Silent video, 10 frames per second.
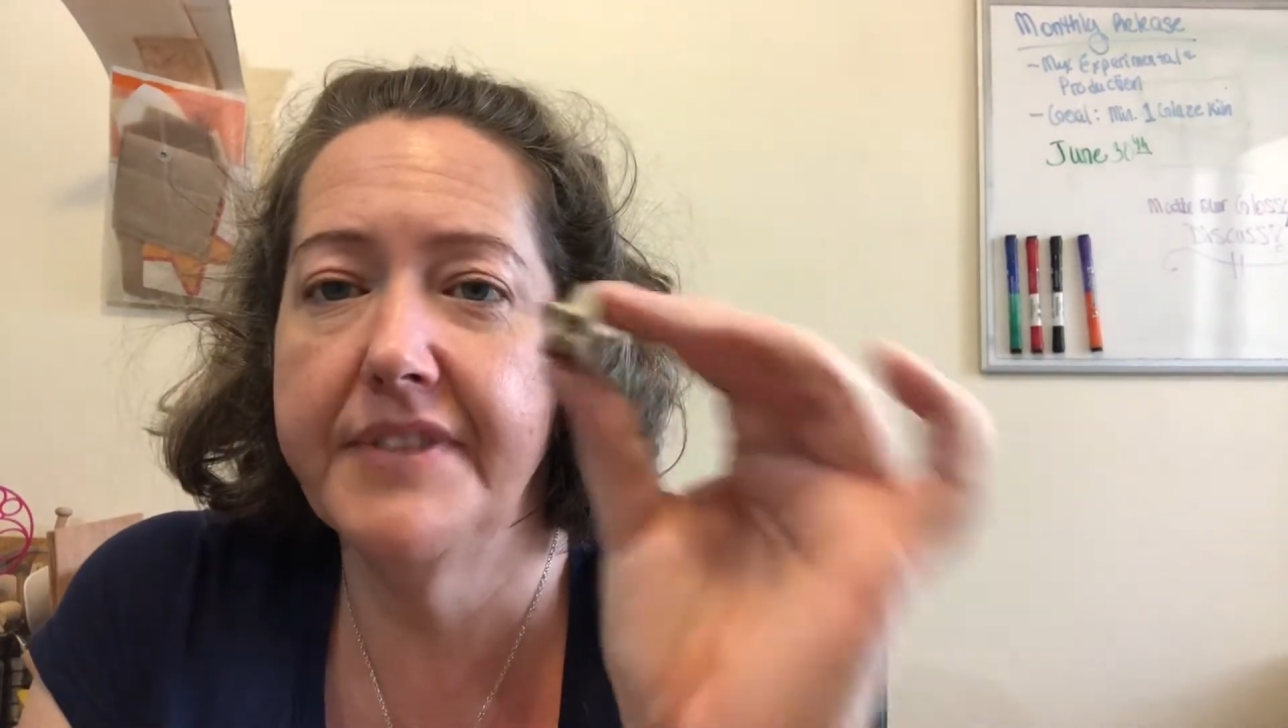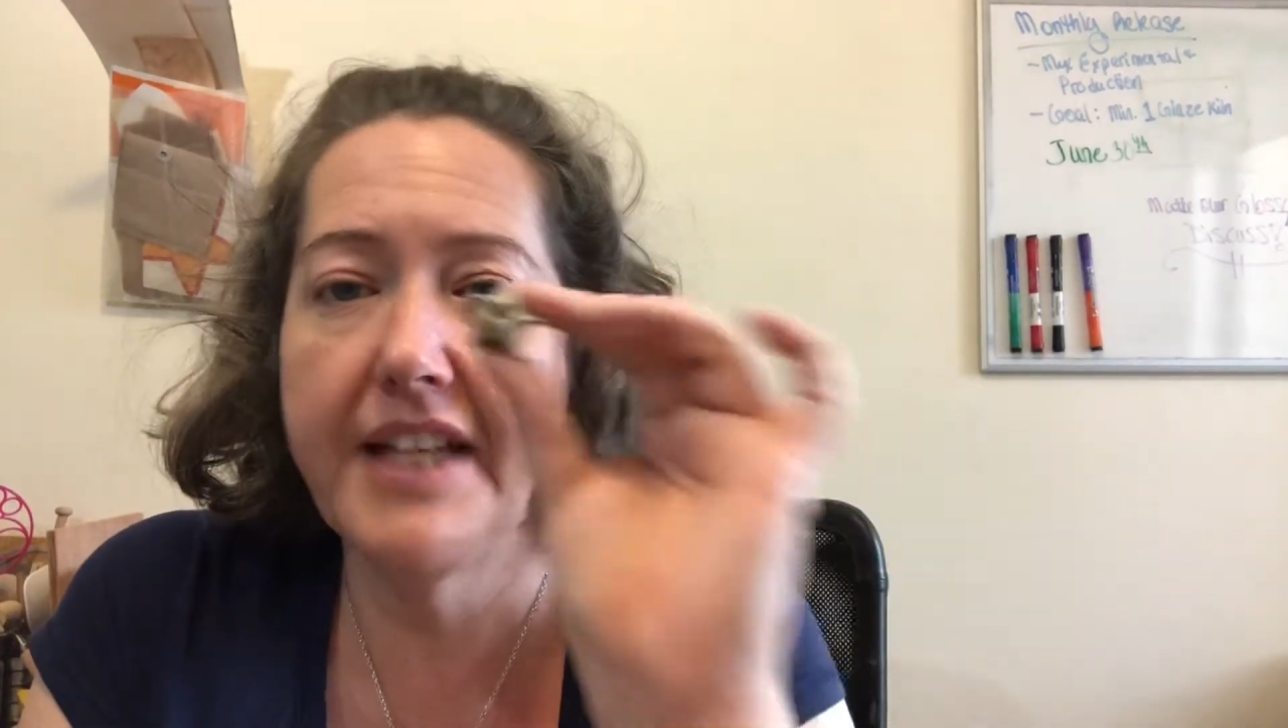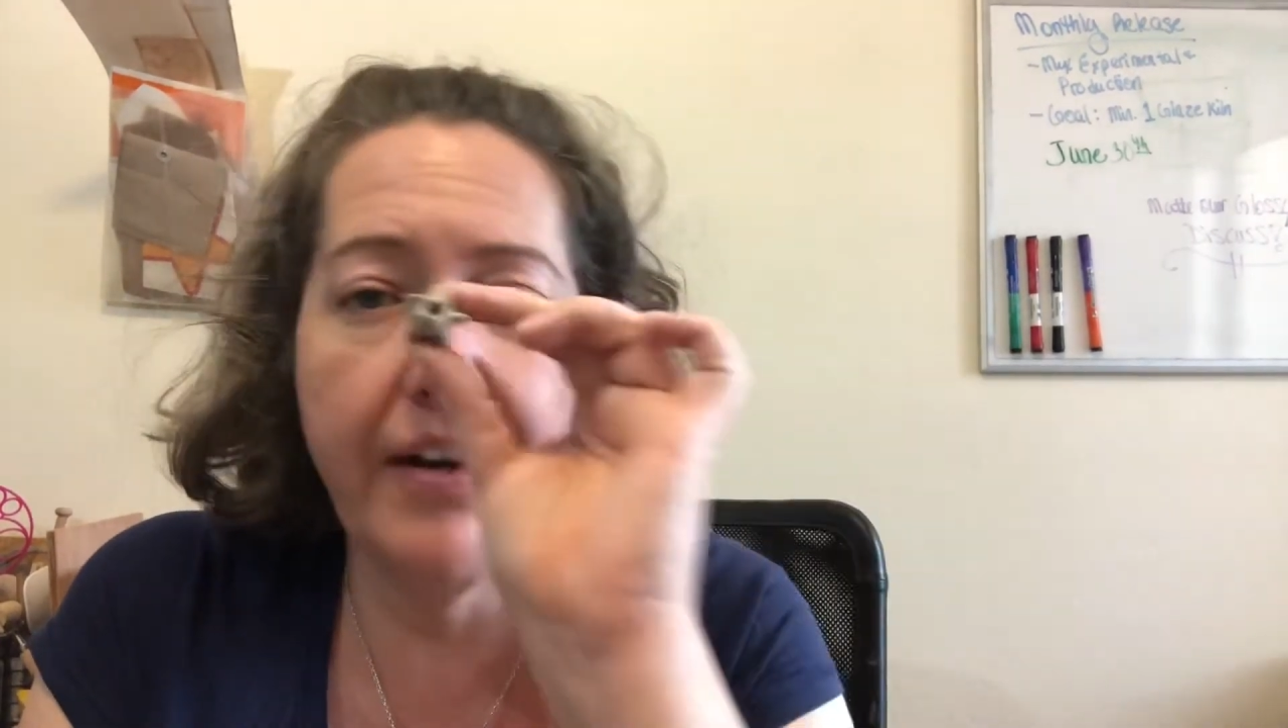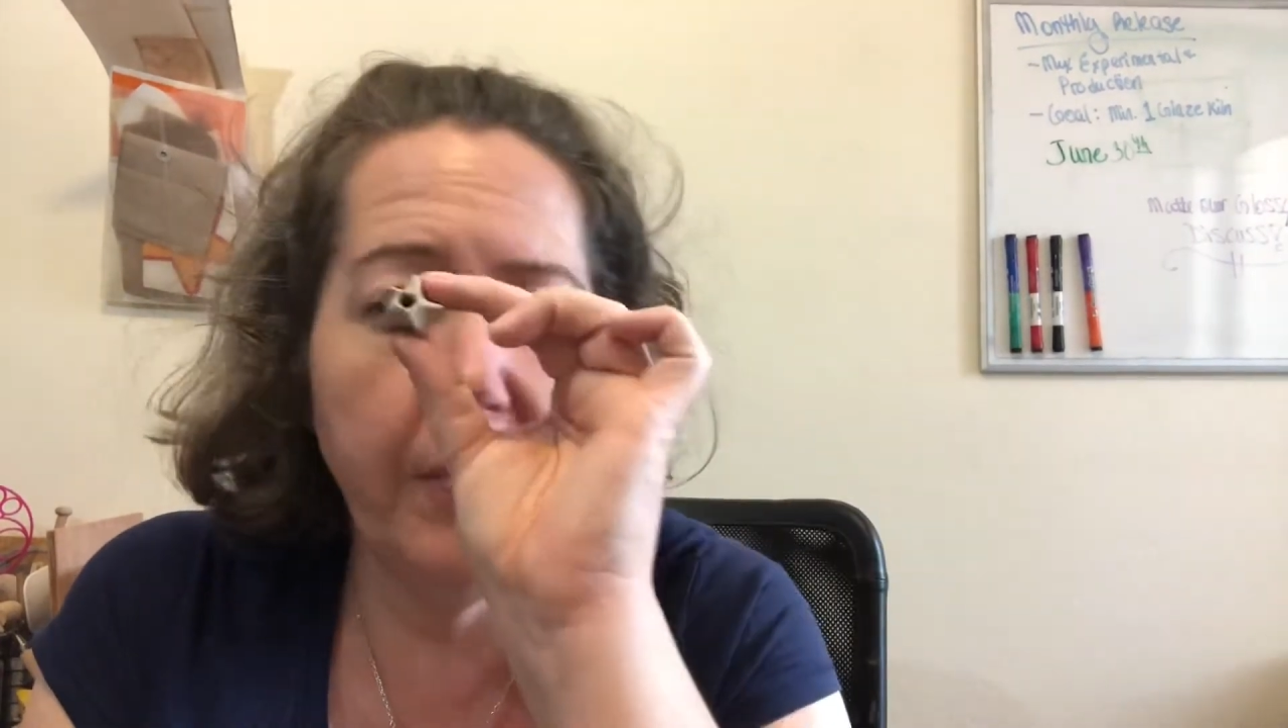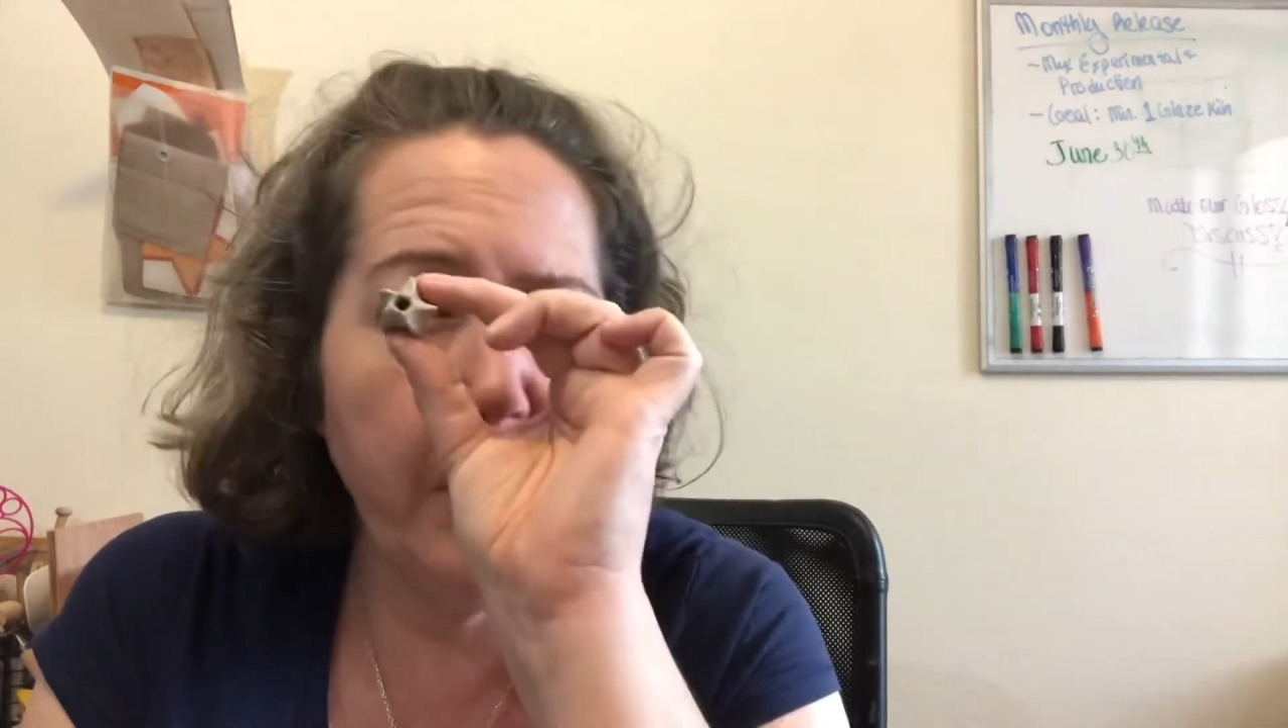got
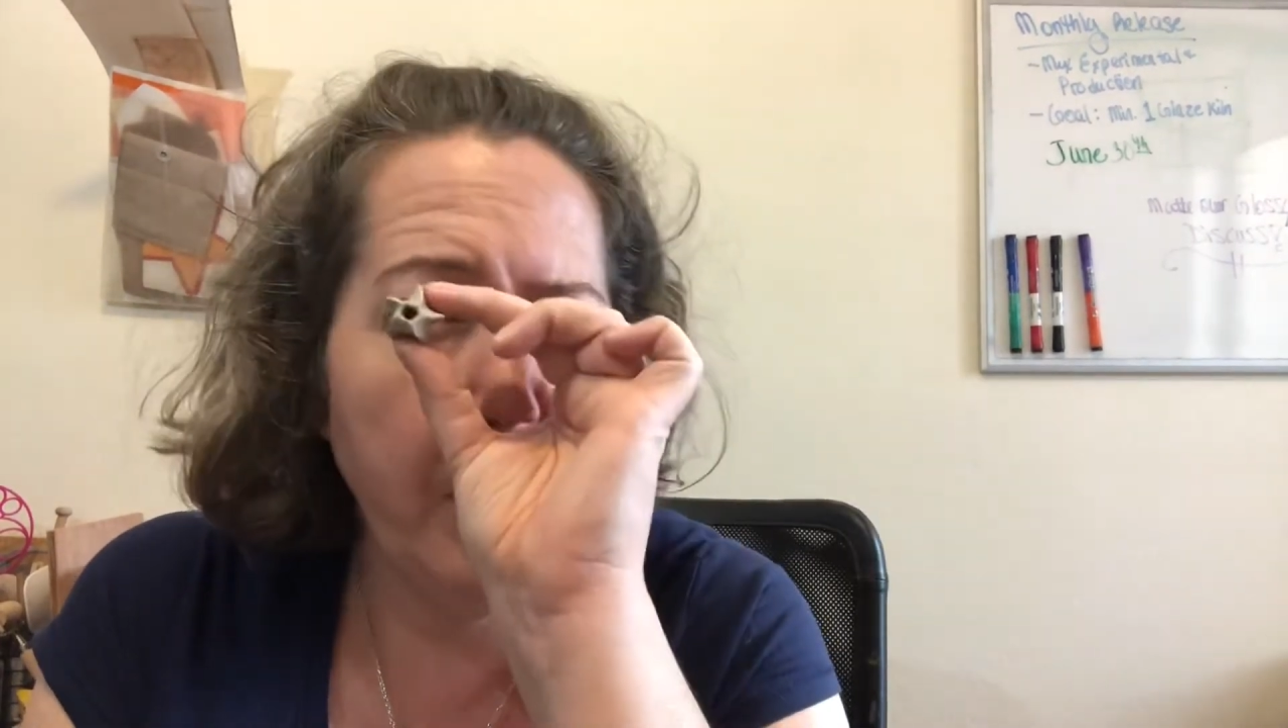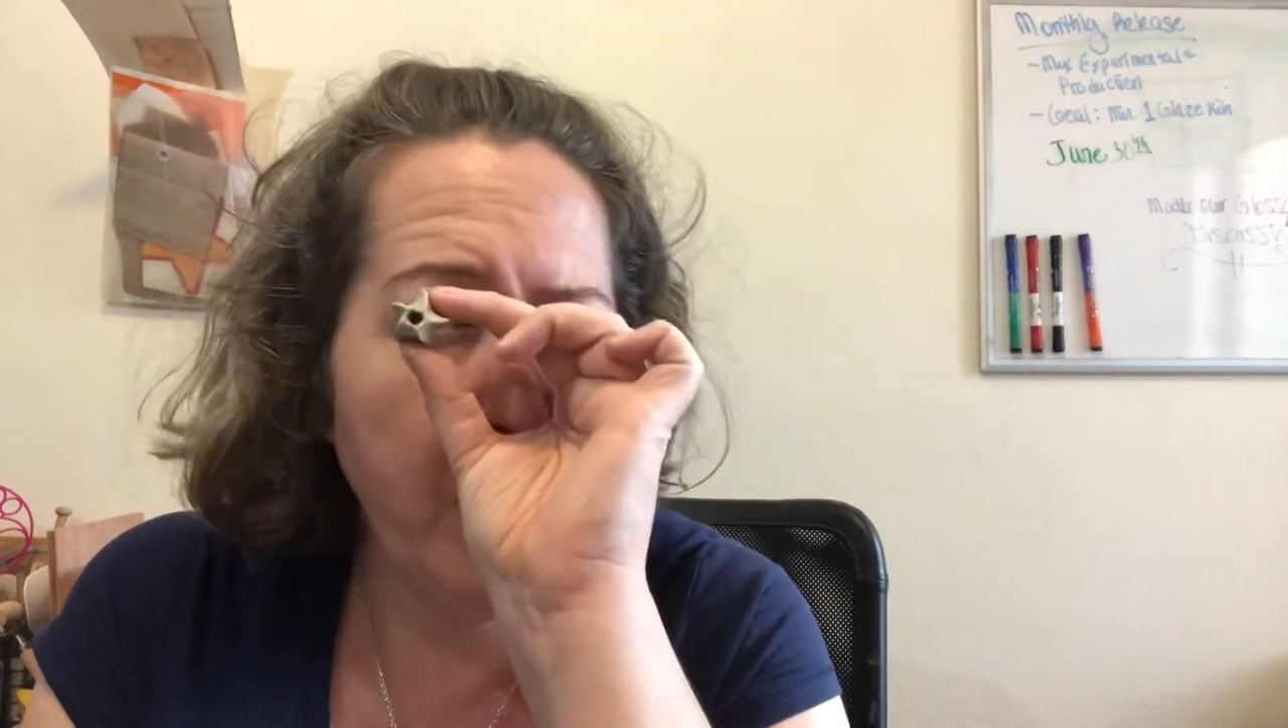a hole.